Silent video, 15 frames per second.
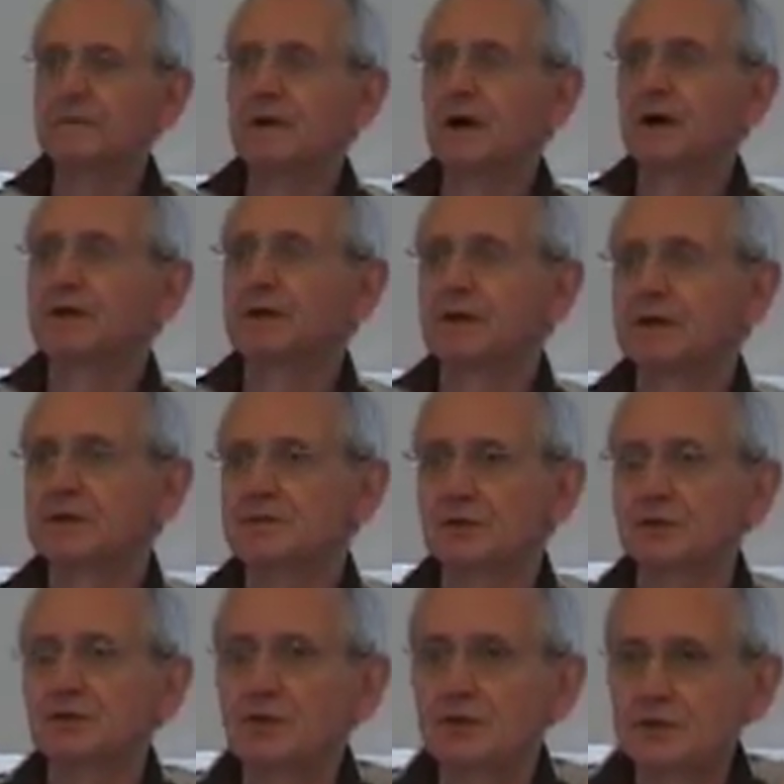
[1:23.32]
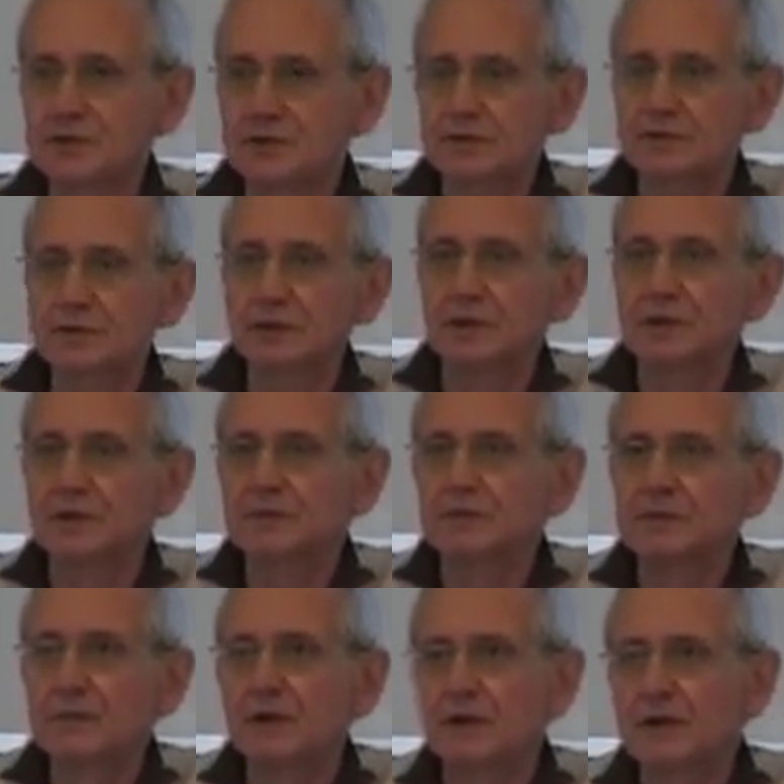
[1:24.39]
idea is, of course,
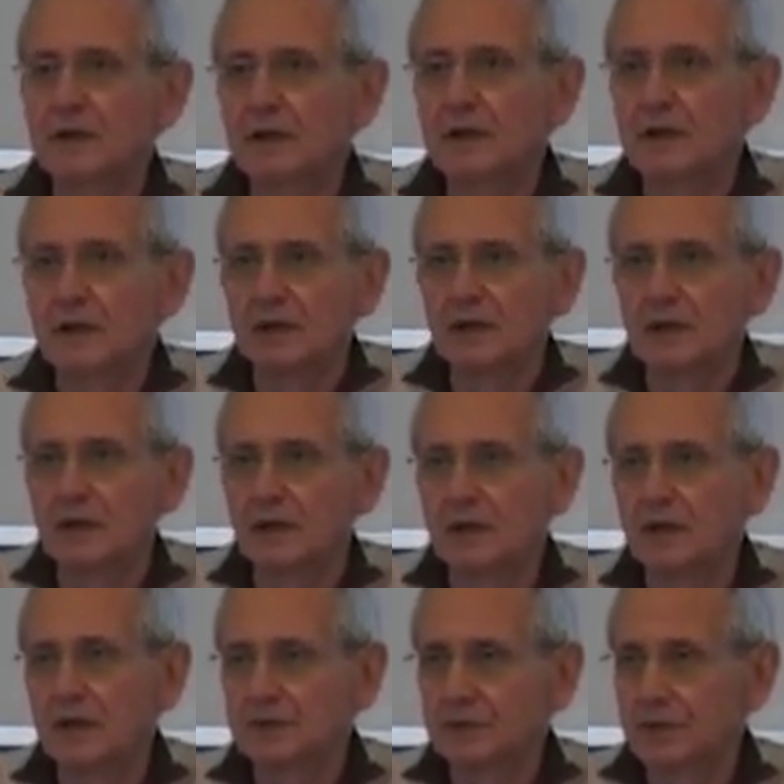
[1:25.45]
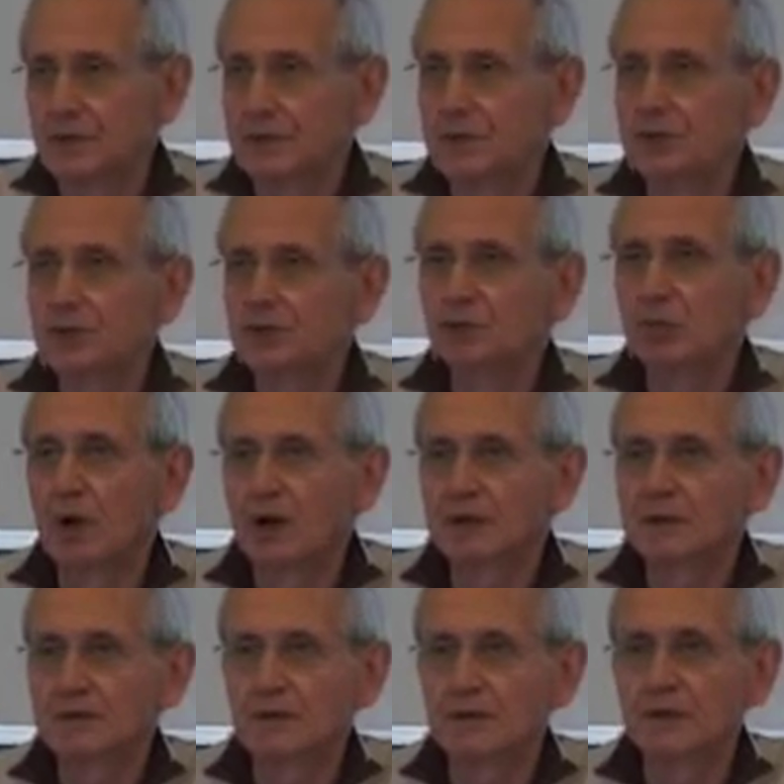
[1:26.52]
not very new,
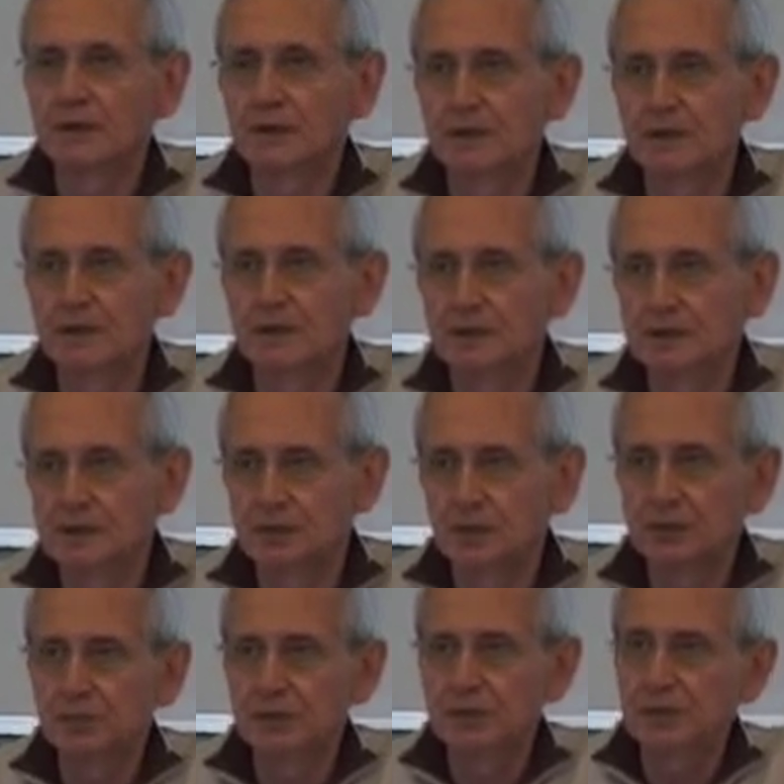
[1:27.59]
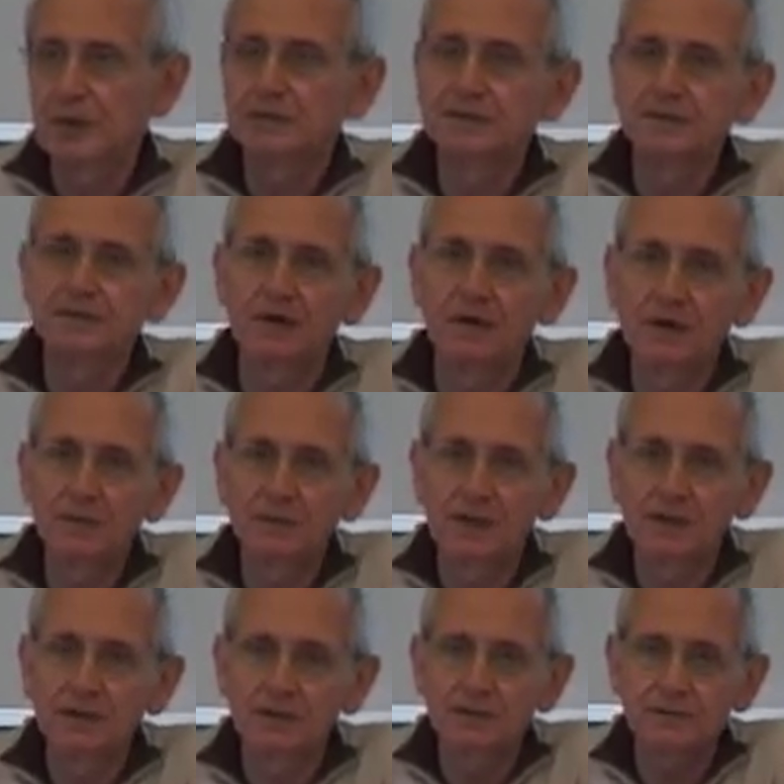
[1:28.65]
but it appeared at the time
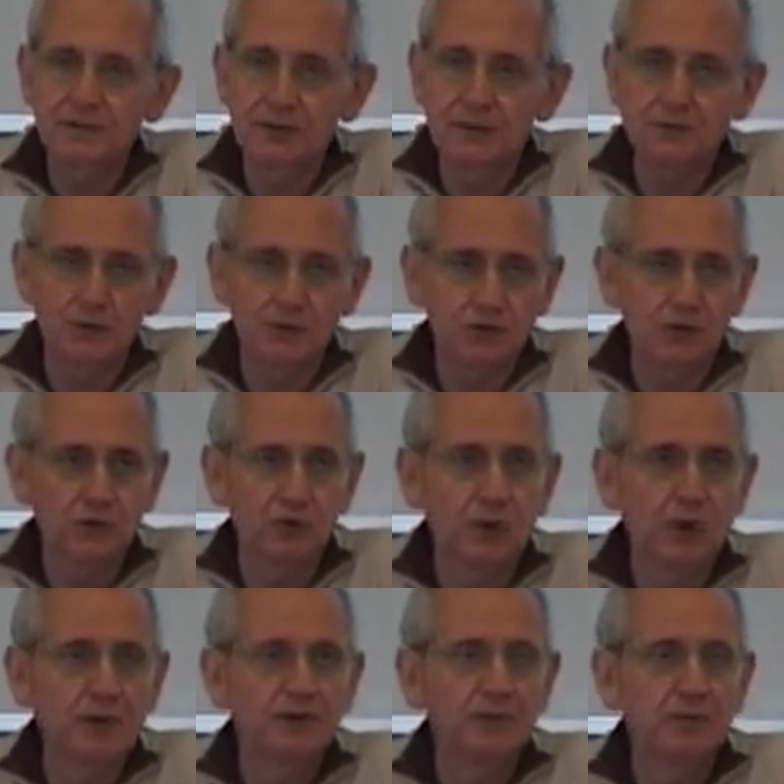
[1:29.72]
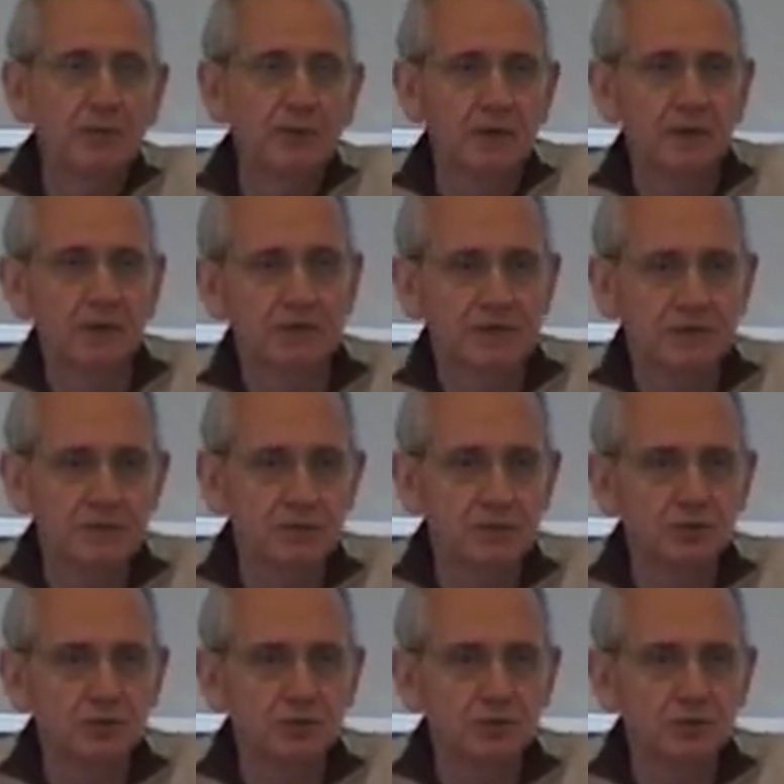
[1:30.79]
that if some sort of market mechanism